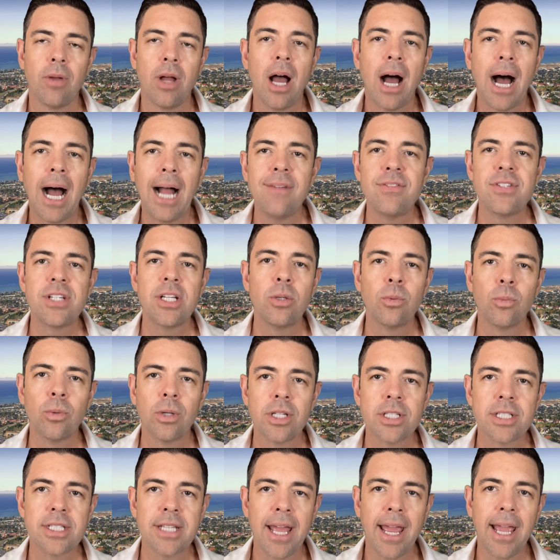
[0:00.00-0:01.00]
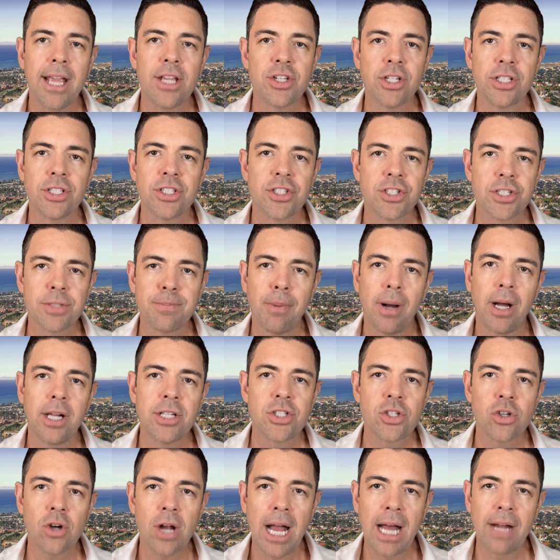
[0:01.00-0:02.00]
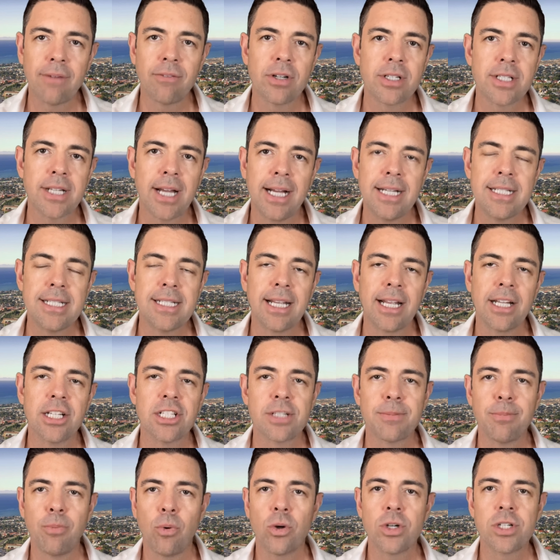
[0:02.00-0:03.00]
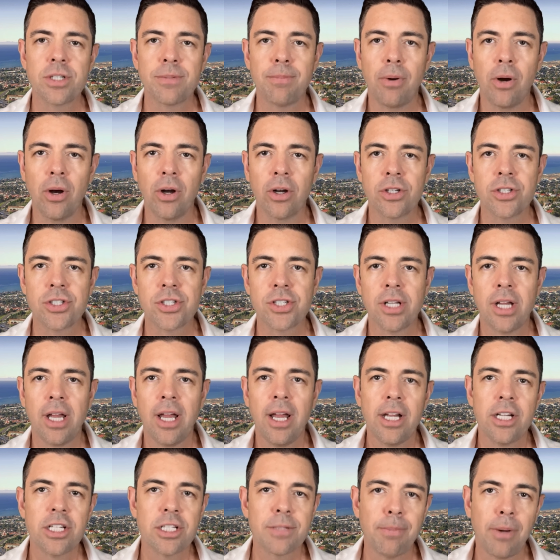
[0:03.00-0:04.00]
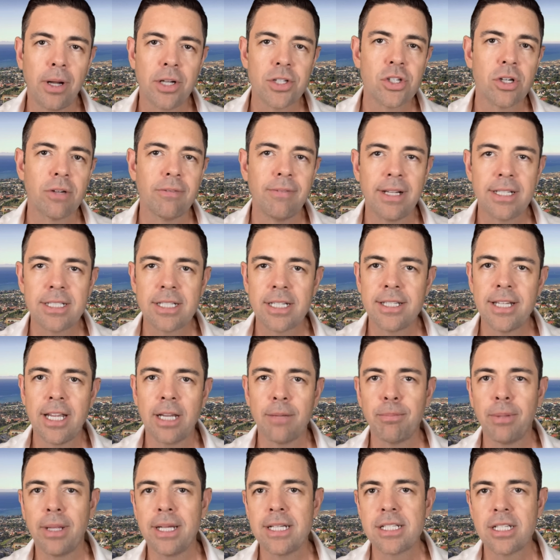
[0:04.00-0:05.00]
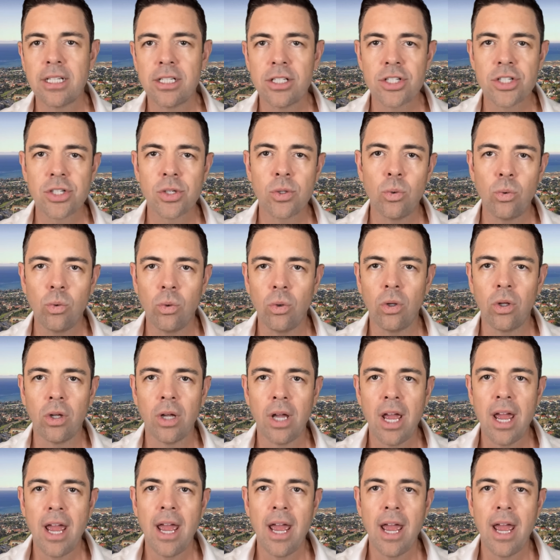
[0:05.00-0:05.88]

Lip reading: I've seen real estate agents sponsor advertising at sports parks, sponsor events that take place at a school,